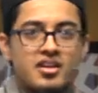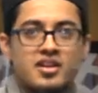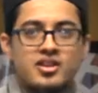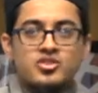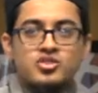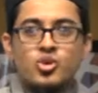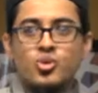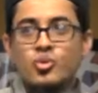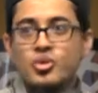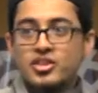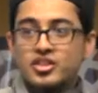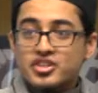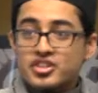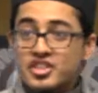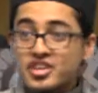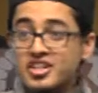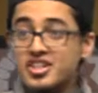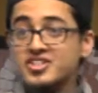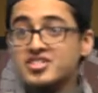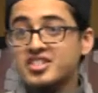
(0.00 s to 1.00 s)
So with
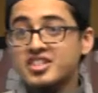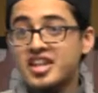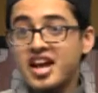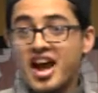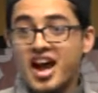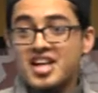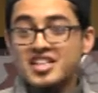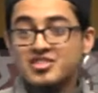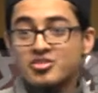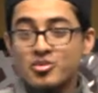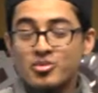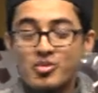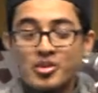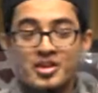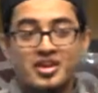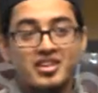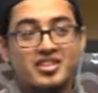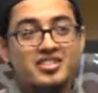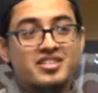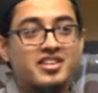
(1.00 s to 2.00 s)
tears in the eyes of Abu
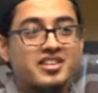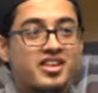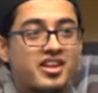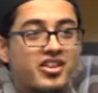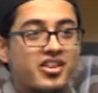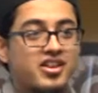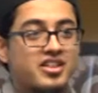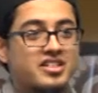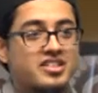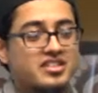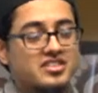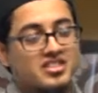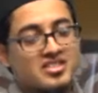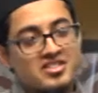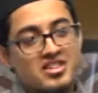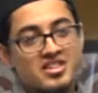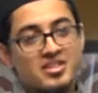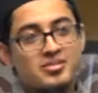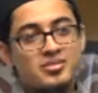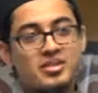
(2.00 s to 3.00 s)
Bakr radiallahu anhu, he says,
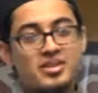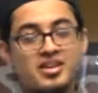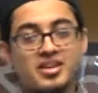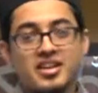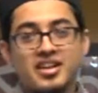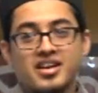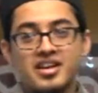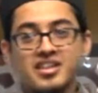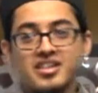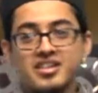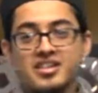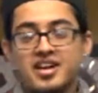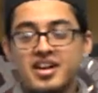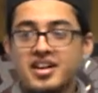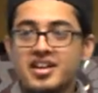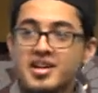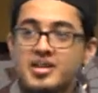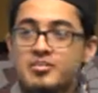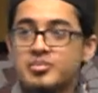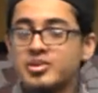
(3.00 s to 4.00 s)
Ya Nabi Allah, I
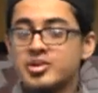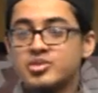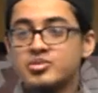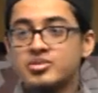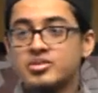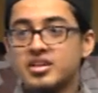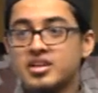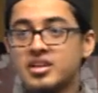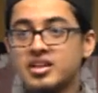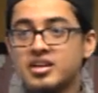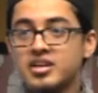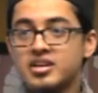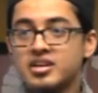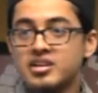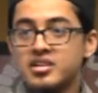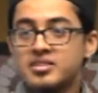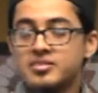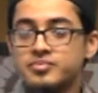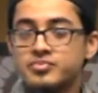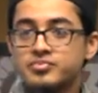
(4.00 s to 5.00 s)
am pleased with Allah.
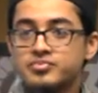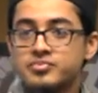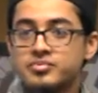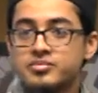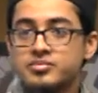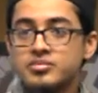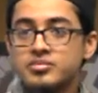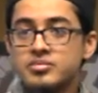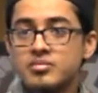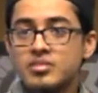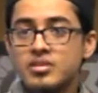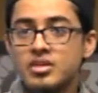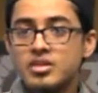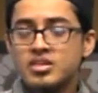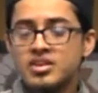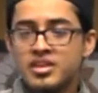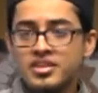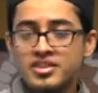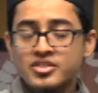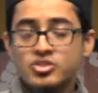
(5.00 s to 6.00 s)

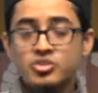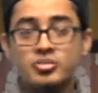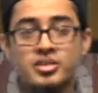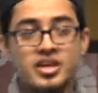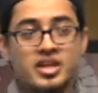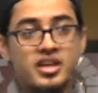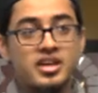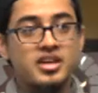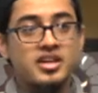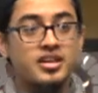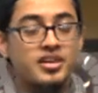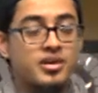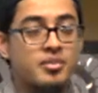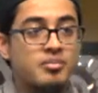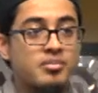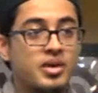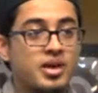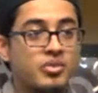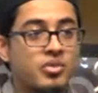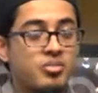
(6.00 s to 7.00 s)
Raditu billahi
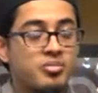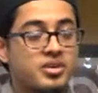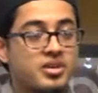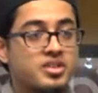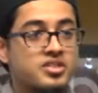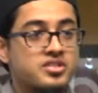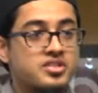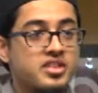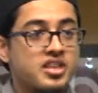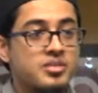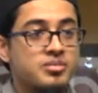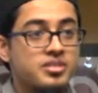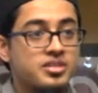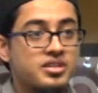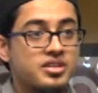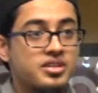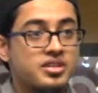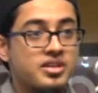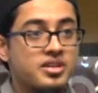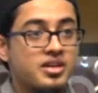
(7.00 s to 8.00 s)
rabba wa bil islami
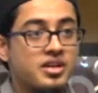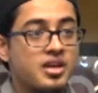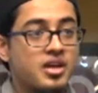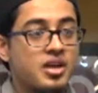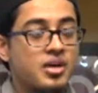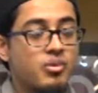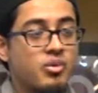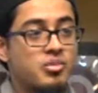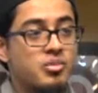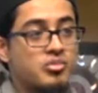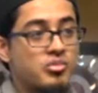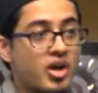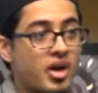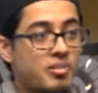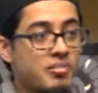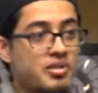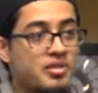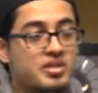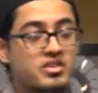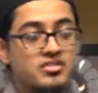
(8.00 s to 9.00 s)
deena wa bi
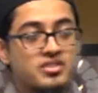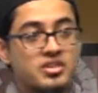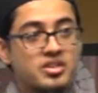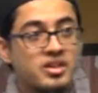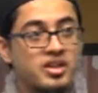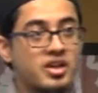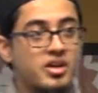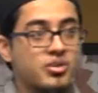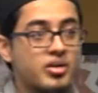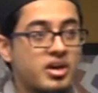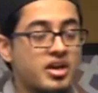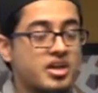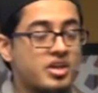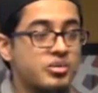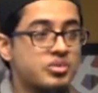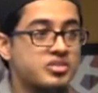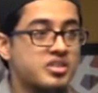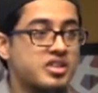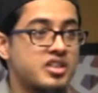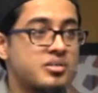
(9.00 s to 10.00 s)
Muhammadin sallallahu alayhi
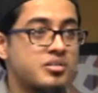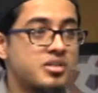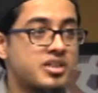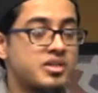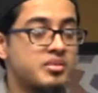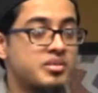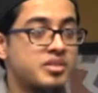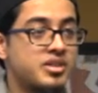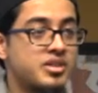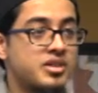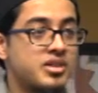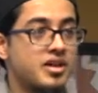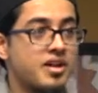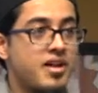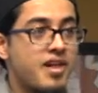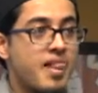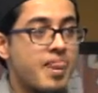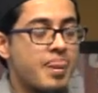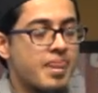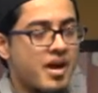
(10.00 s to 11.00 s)
wa sallam nabiyya.
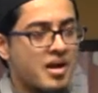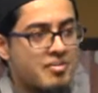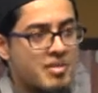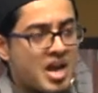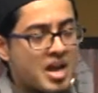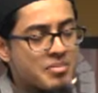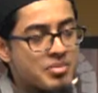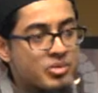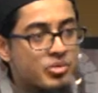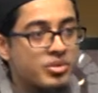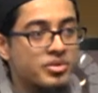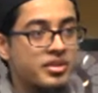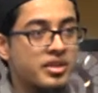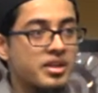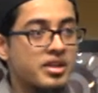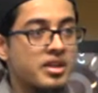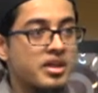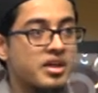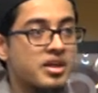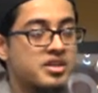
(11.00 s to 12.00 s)
I'm happy with
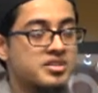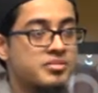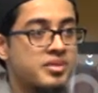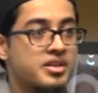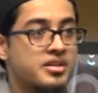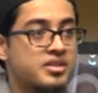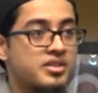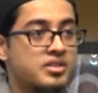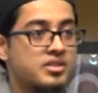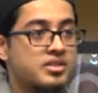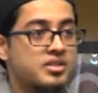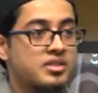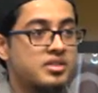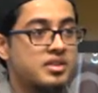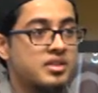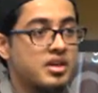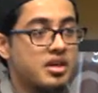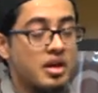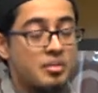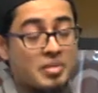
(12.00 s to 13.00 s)
Allah as my deen.
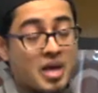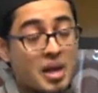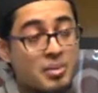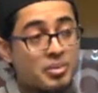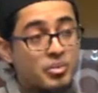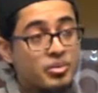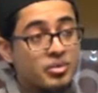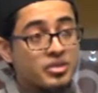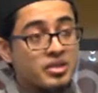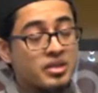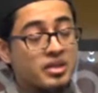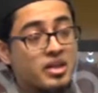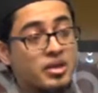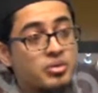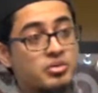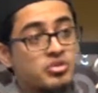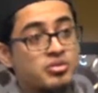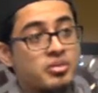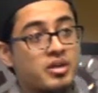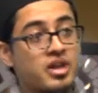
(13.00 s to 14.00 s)
I'm happy with
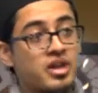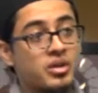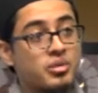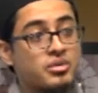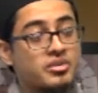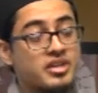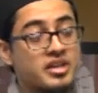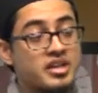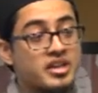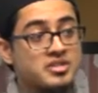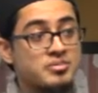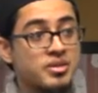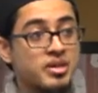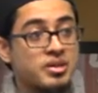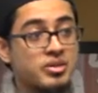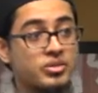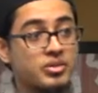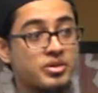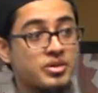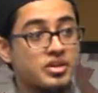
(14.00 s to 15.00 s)
Allah subhanahu wa ta'ala as my
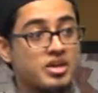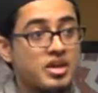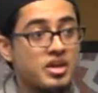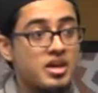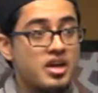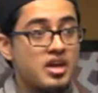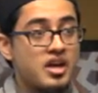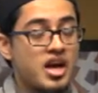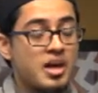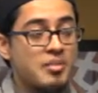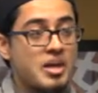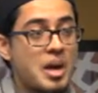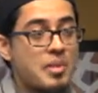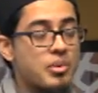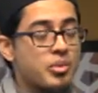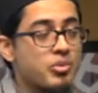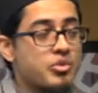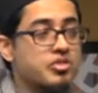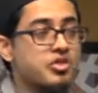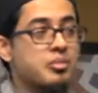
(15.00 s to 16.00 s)
Lord. I'm
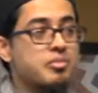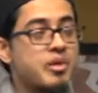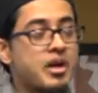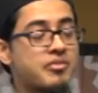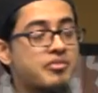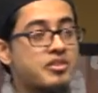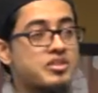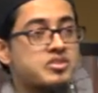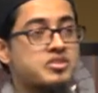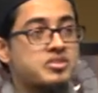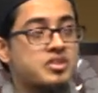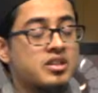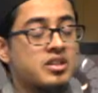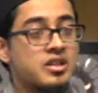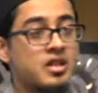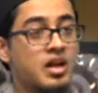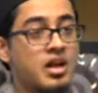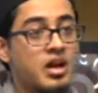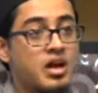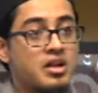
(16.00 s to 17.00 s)
happy with the Prophet
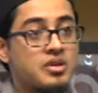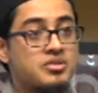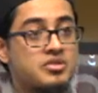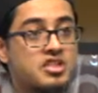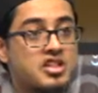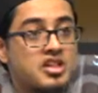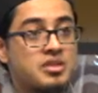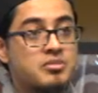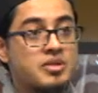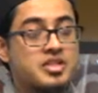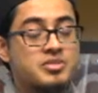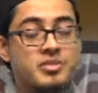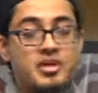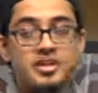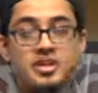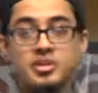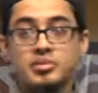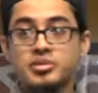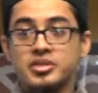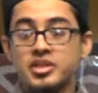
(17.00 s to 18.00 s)
sallallahu alayhi wa sallam as my
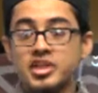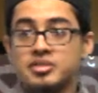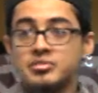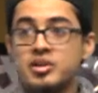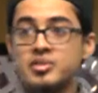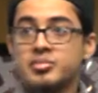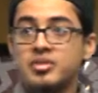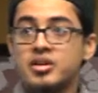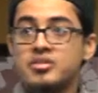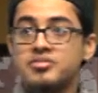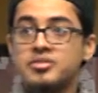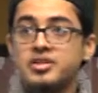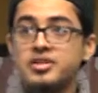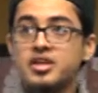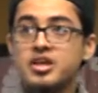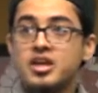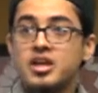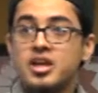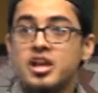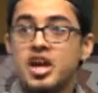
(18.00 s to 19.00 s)
Nabi, as my Prophet.
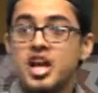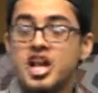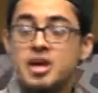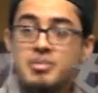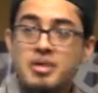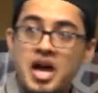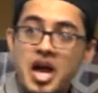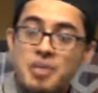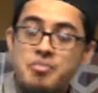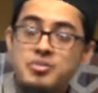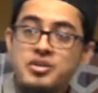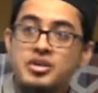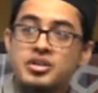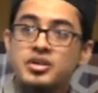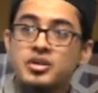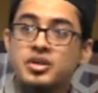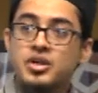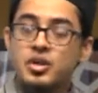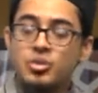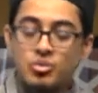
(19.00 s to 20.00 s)
And I'm
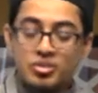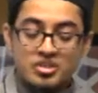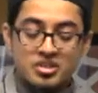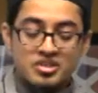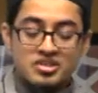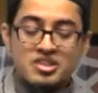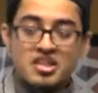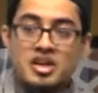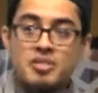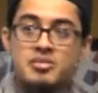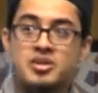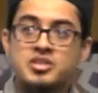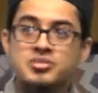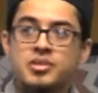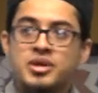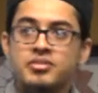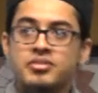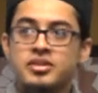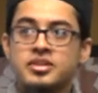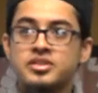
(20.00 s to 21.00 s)
happy with Islam as
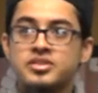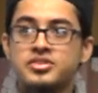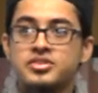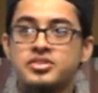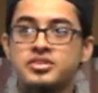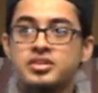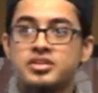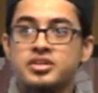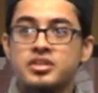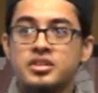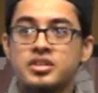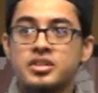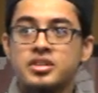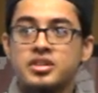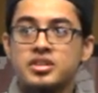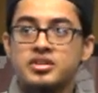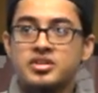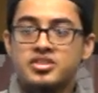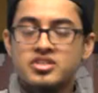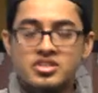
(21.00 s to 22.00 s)
my religion.
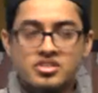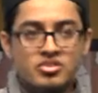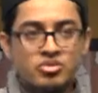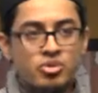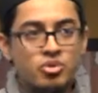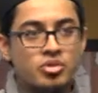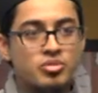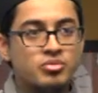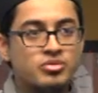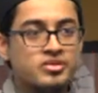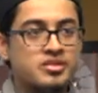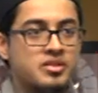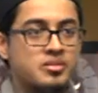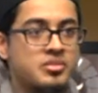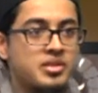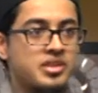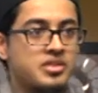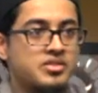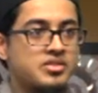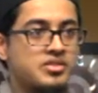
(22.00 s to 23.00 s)
This is who a Muslim
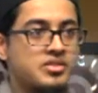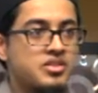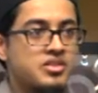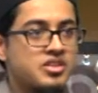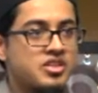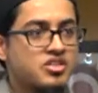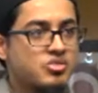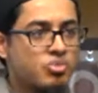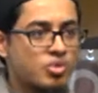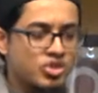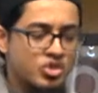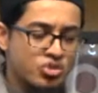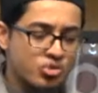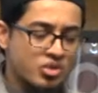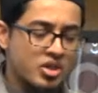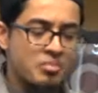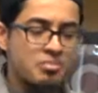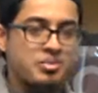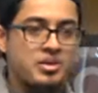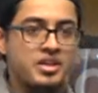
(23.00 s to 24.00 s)
is. This is what you
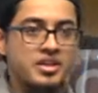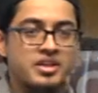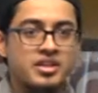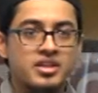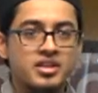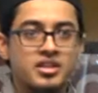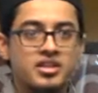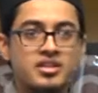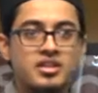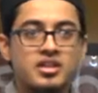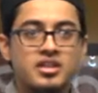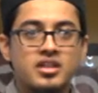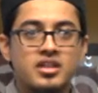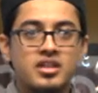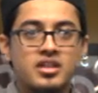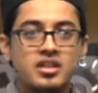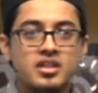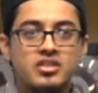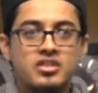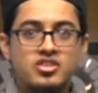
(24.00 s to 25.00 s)
compete in.
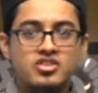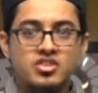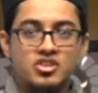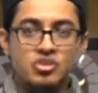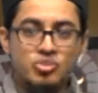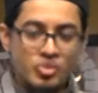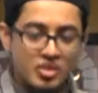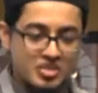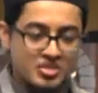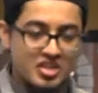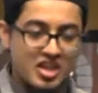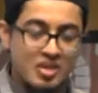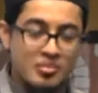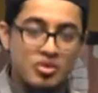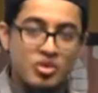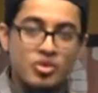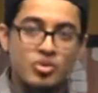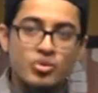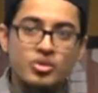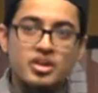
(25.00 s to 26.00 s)
This is what
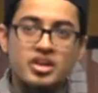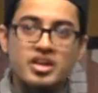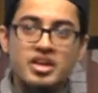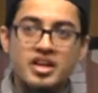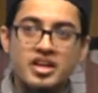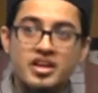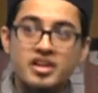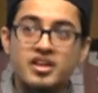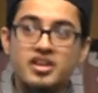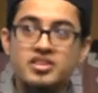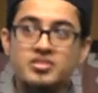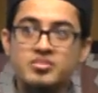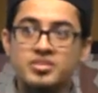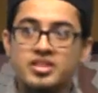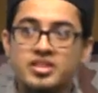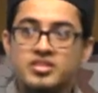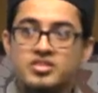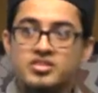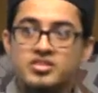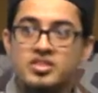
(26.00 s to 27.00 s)
sabiqu al khayrat
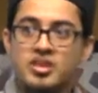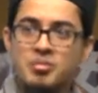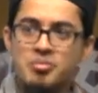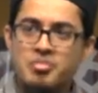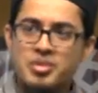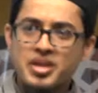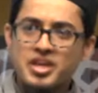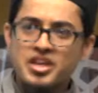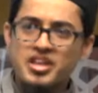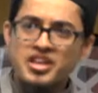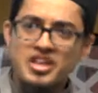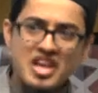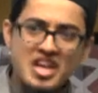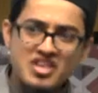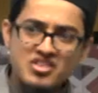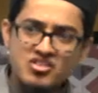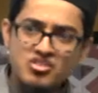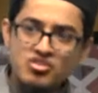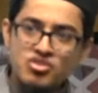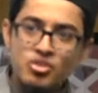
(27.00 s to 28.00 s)
means. Compete and
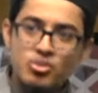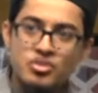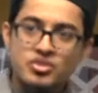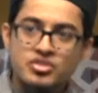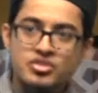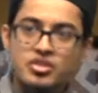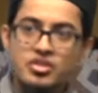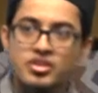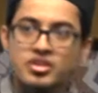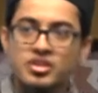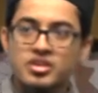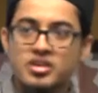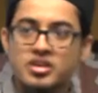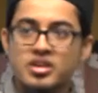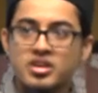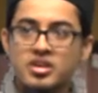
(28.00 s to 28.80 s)
hasten towards good.